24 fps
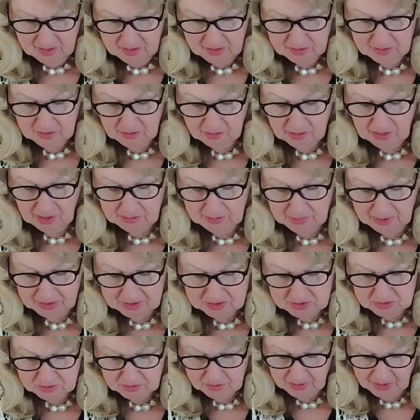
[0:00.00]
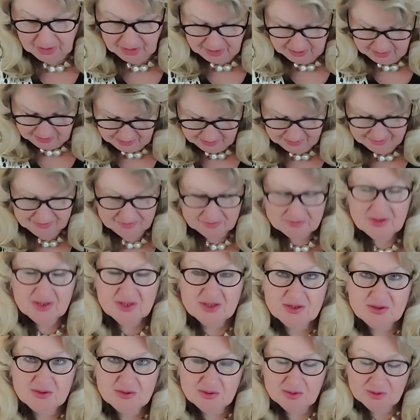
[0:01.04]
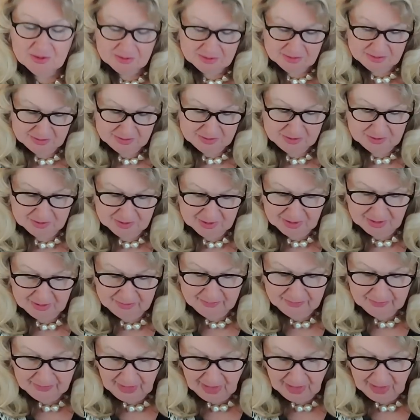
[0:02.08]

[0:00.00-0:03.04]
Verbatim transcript: Yoga by Joanne. Thank you, Yoga.